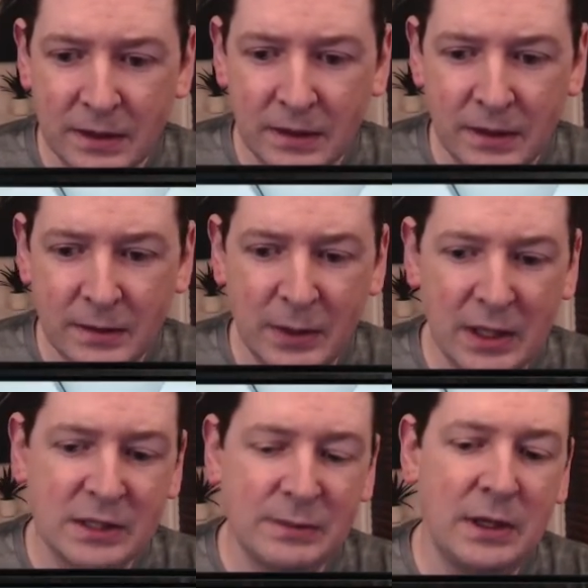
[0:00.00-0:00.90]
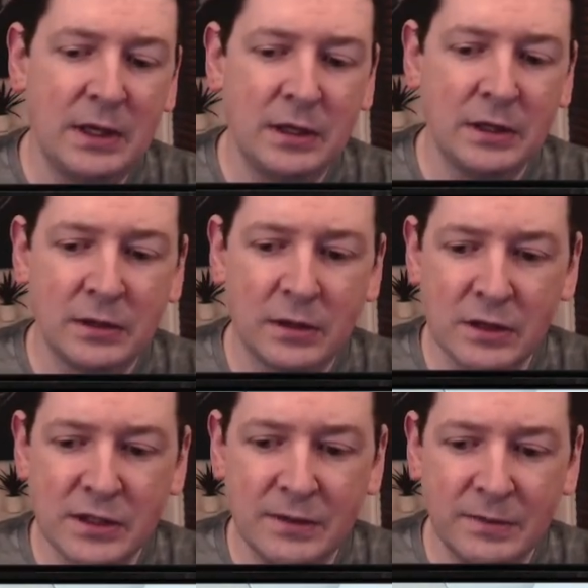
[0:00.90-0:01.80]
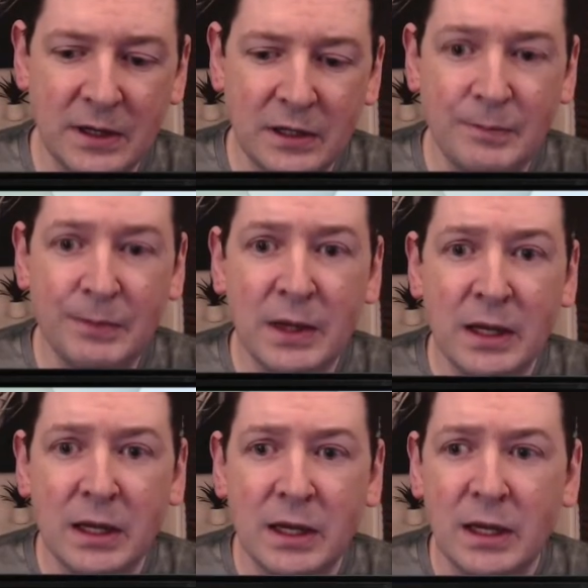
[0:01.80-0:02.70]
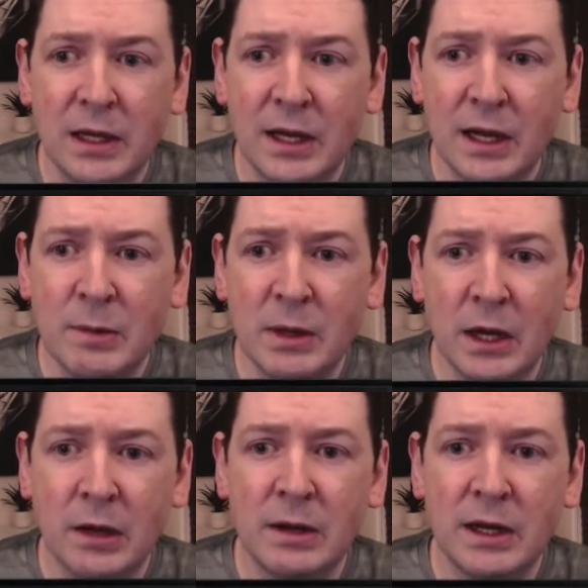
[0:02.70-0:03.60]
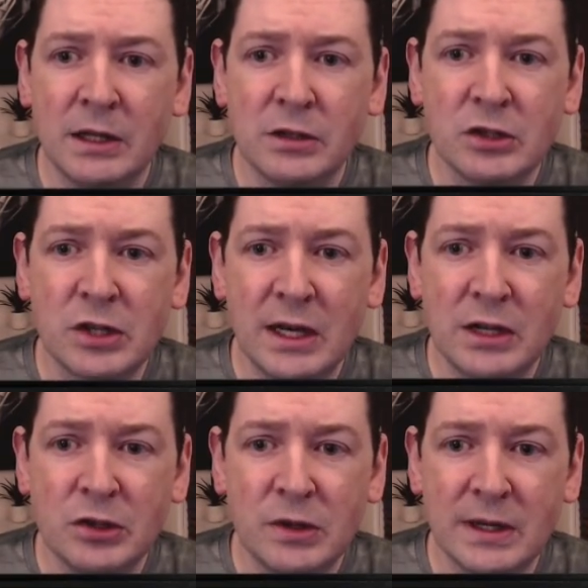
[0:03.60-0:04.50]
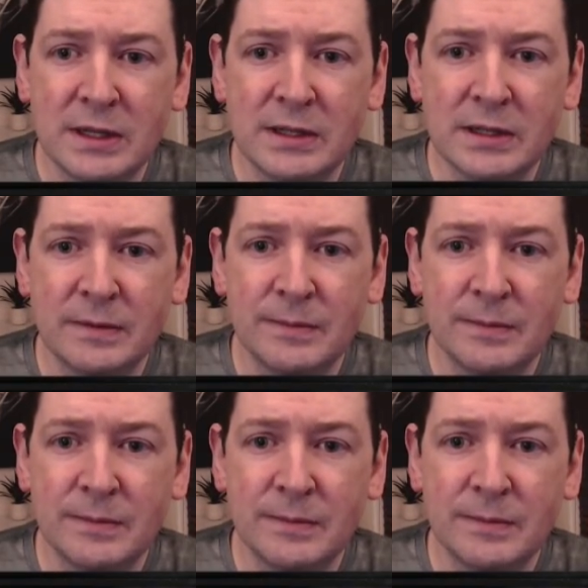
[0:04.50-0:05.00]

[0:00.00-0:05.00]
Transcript: the BSP RC file and we go and change this